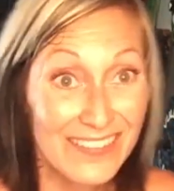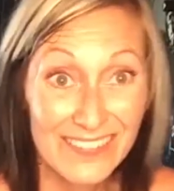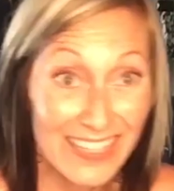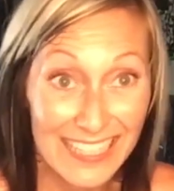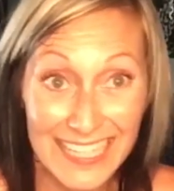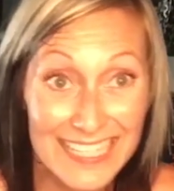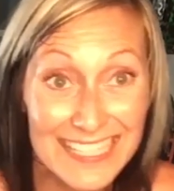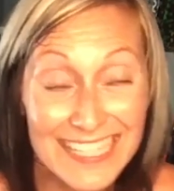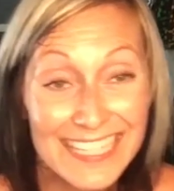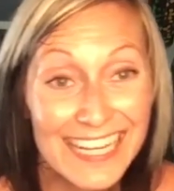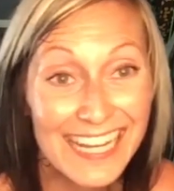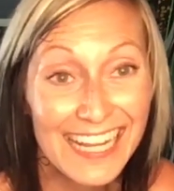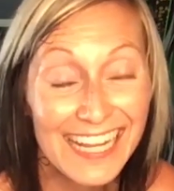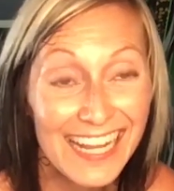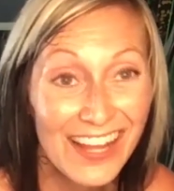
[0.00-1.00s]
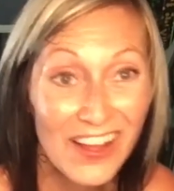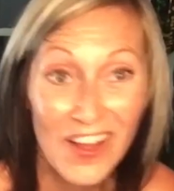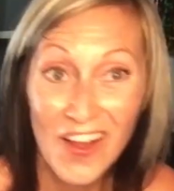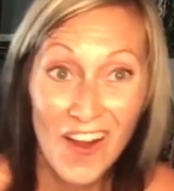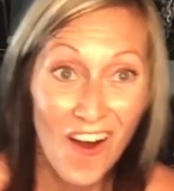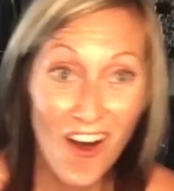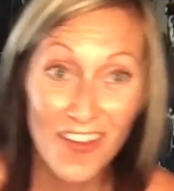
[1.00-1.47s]
glistening,
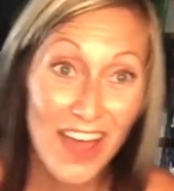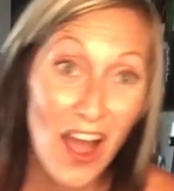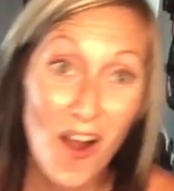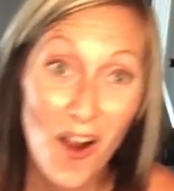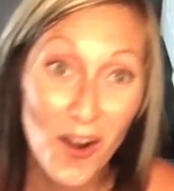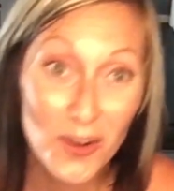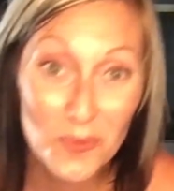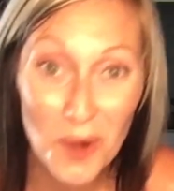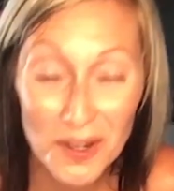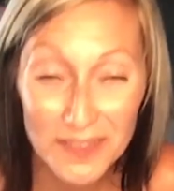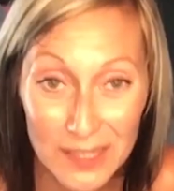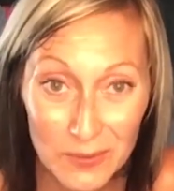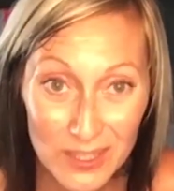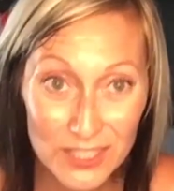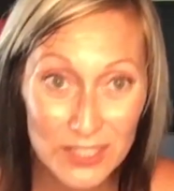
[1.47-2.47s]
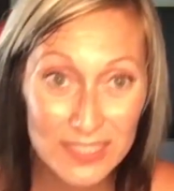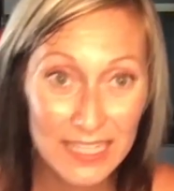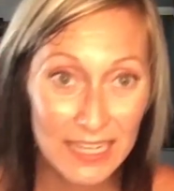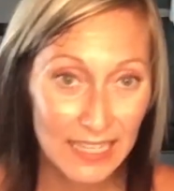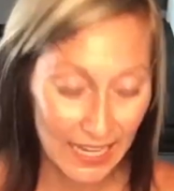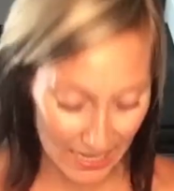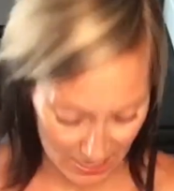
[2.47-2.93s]
all that hard work that we just
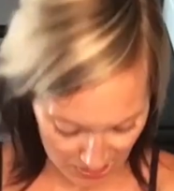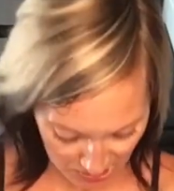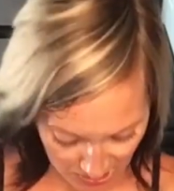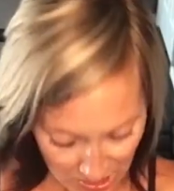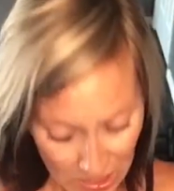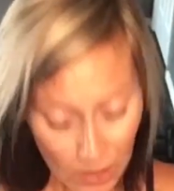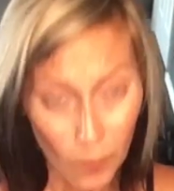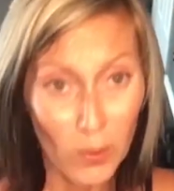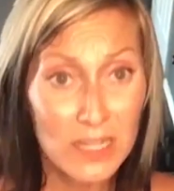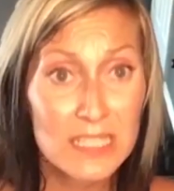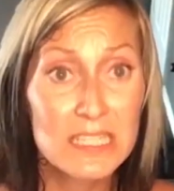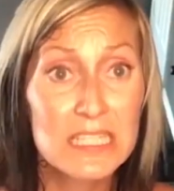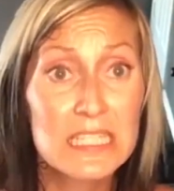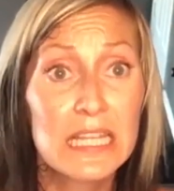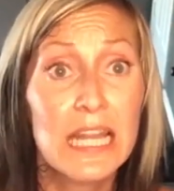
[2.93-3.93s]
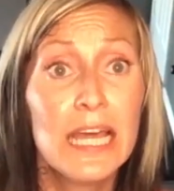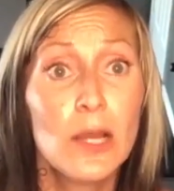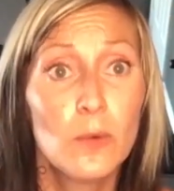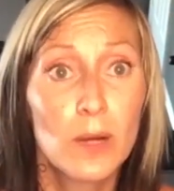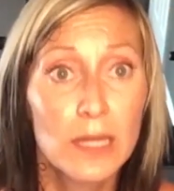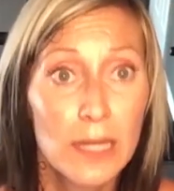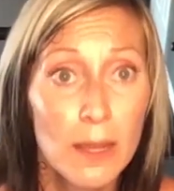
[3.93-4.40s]
did? Like, what is this
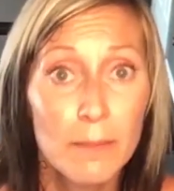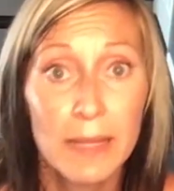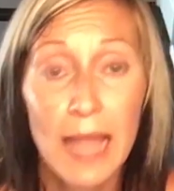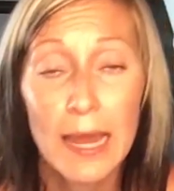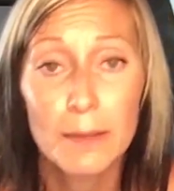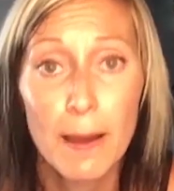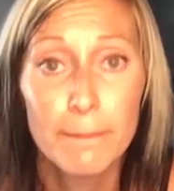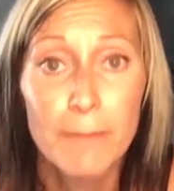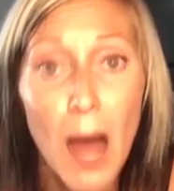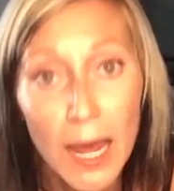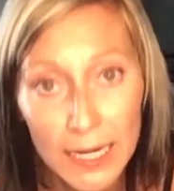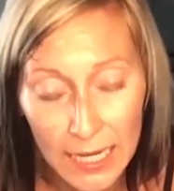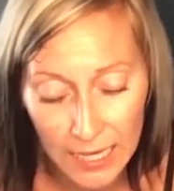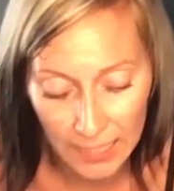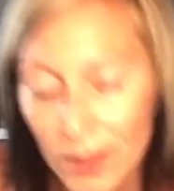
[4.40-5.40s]
liquid coming out of my body?